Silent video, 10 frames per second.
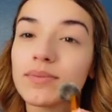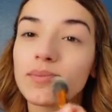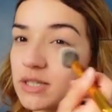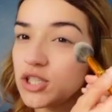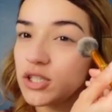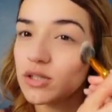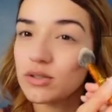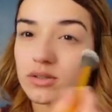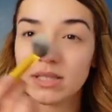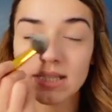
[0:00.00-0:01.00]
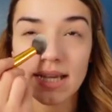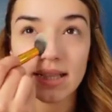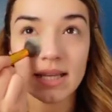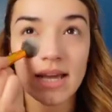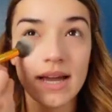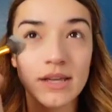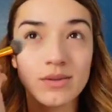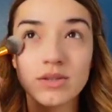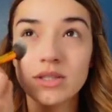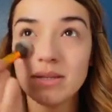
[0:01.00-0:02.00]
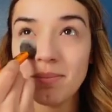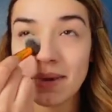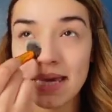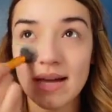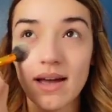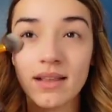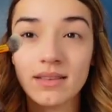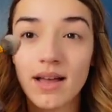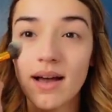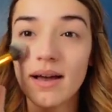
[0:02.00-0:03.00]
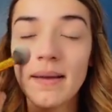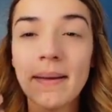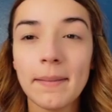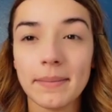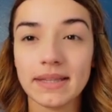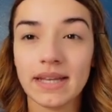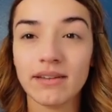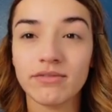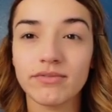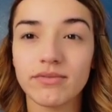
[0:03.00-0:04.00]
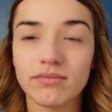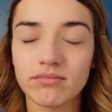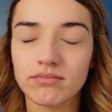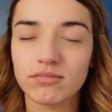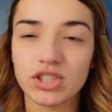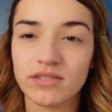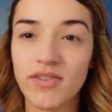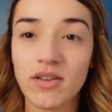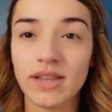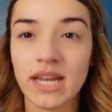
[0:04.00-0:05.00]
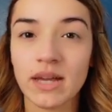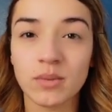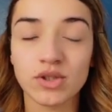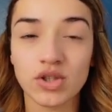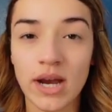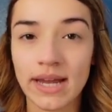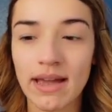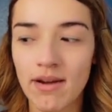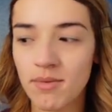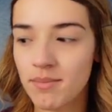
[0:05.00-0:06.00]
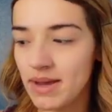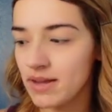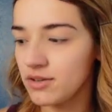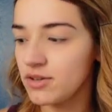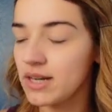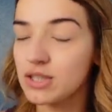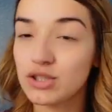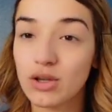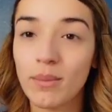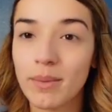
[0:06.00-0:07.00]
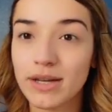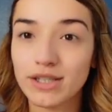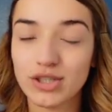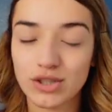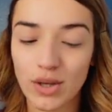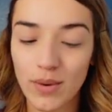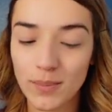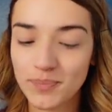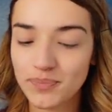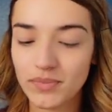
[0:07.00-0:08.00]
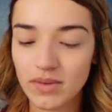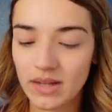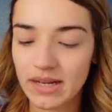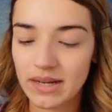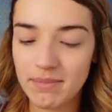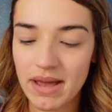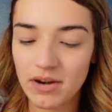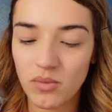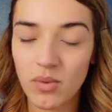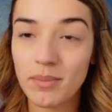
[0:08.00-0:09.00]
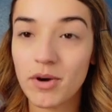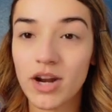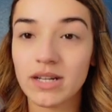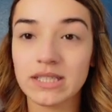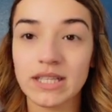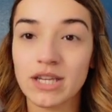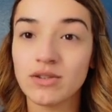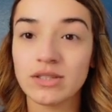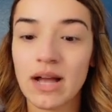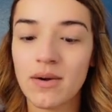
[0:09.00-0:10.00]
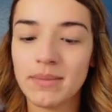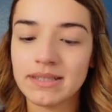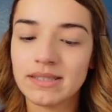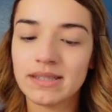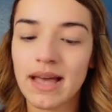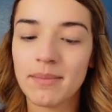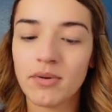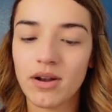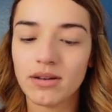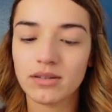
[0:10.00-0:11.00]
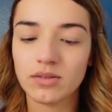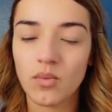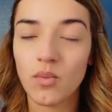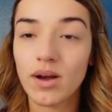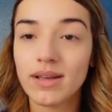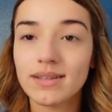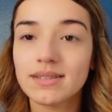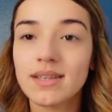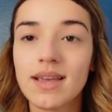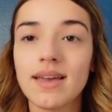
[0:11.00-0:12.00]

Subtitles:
Make sure you do this lightly. I used to bake a lot, but then I've just felt like it was drying out my under eyes so much. So it didn't matter what products I used, how amazing that product was.